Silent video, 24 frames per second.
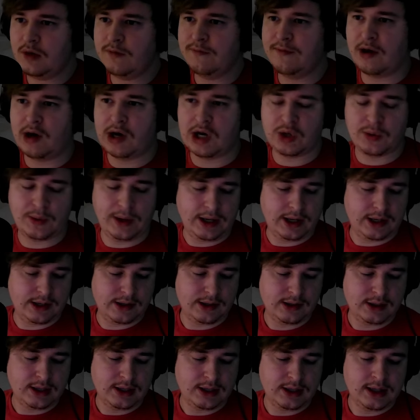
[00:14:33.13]
Very quick.
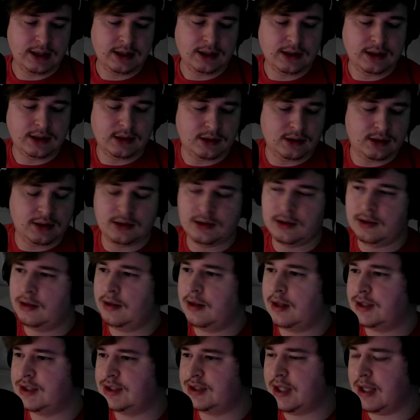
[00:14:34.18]

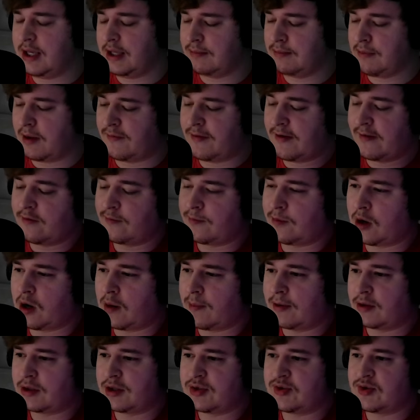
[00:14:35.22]
This is like my favorite part
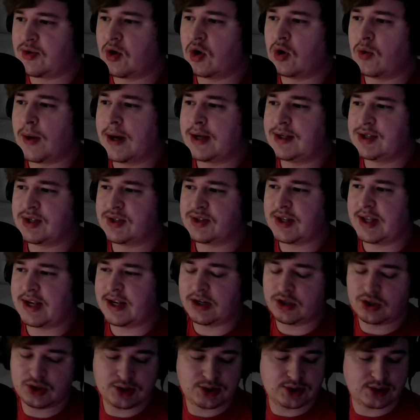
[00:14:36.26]
about the stone quest is that
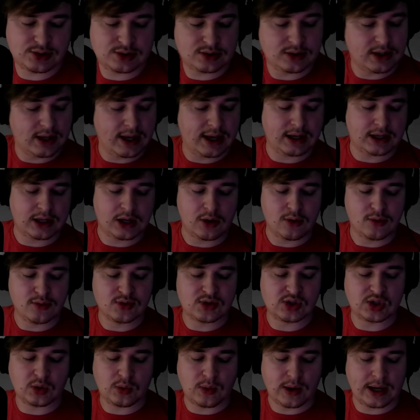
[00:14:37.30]
it just it
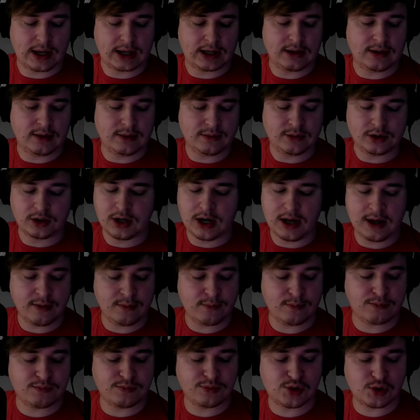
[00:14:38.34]
goes quick. You're not
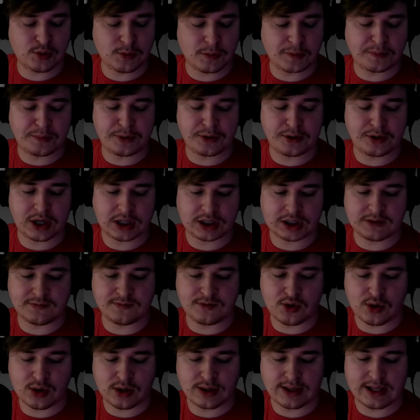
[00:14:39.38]
super productive
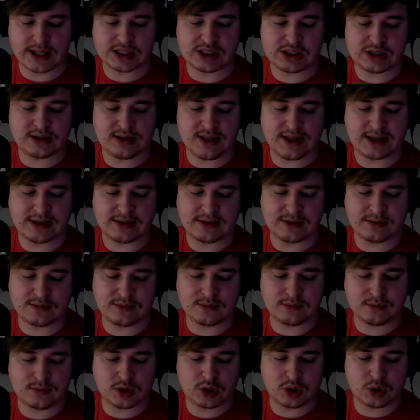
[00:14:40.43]
during that that
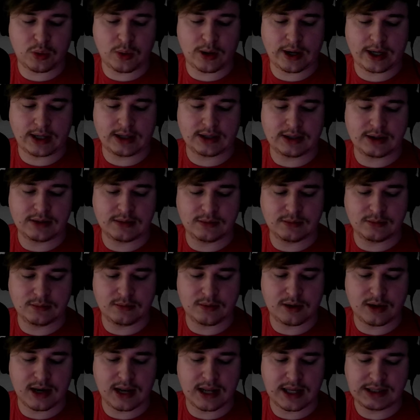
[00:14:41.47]

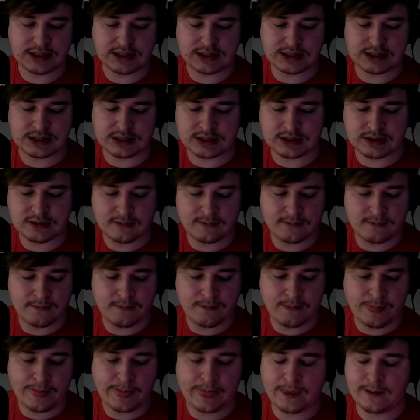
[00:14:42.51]
quickness,
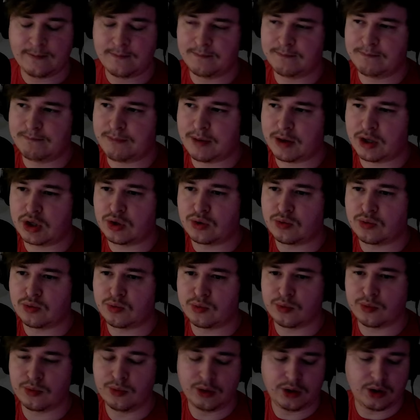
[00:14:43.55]
but
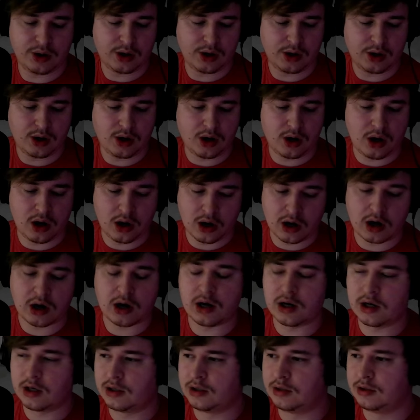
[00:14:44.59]
you
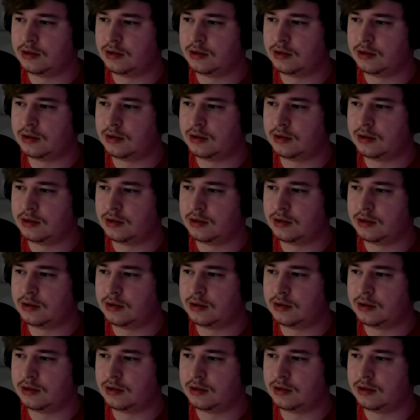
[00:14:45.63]
are